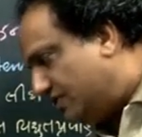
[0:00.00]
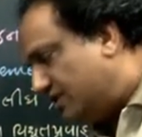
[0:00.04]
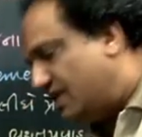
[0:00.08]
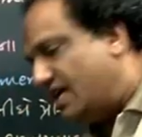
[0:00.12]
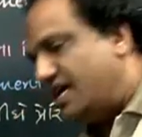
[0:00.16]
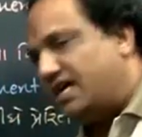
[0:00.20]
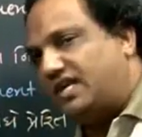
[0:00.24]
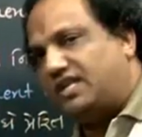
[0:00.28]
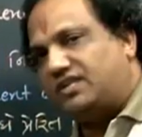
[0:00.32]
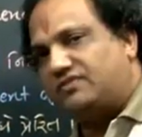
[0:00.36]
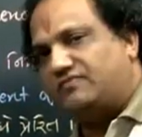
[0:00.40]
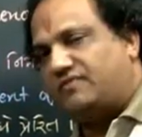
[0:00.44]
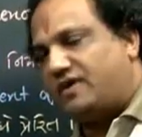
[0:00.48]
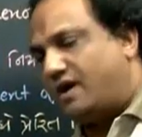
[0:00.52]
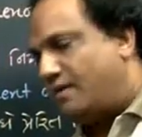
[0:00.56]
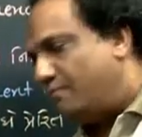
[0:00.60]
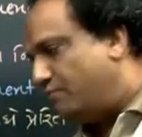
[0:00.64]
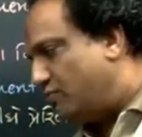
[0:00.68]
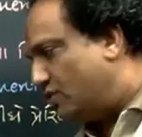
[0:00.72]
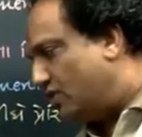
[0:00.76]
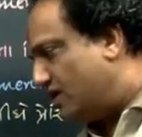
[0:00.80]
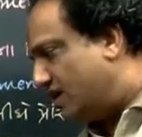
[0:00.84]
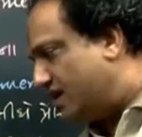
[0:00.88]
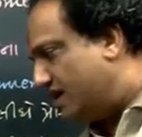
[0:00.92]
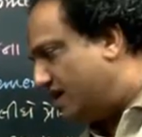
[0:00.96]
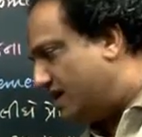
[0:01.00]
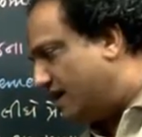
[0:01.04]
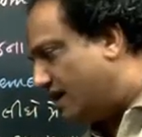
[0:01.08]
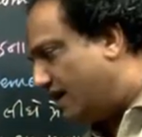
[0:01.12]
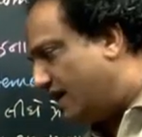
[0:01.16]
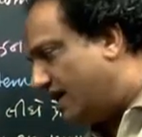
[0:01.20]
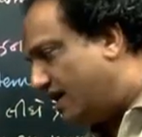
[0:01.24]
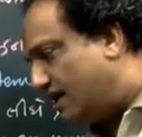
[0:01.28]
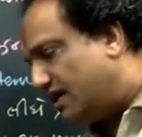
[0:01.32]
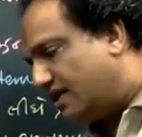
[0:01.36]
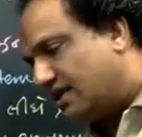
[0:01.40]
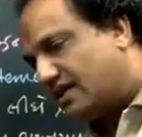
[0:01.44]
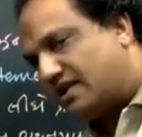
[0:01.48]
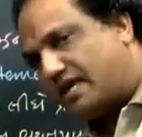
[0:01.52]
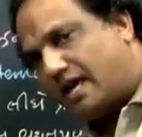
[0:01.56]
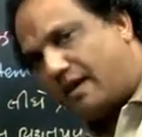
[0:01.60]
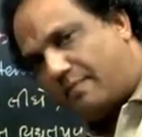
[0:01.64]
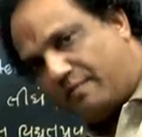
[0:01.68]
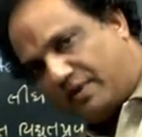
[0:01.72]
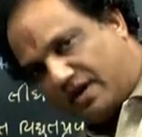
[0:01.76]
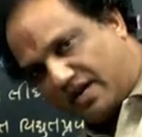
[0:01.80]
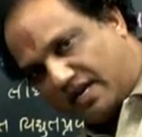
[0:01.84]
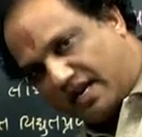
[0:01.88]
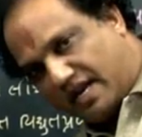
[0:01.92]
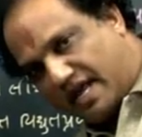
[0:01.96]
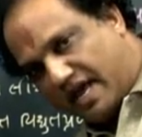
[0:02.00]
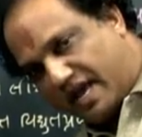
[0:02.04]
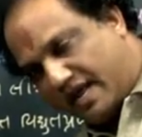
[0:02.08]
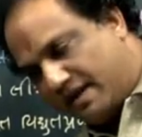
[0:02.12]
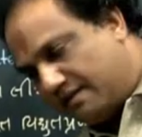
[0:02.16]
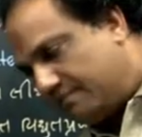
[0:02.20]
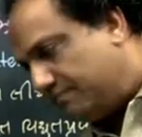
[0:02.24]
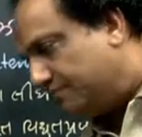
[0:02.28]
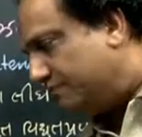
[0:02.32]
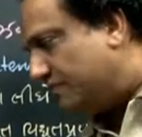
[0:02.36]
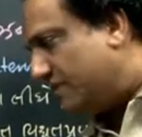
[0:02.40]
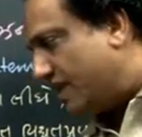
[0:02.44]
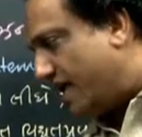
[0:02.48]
That is why I am putting here letter capital N,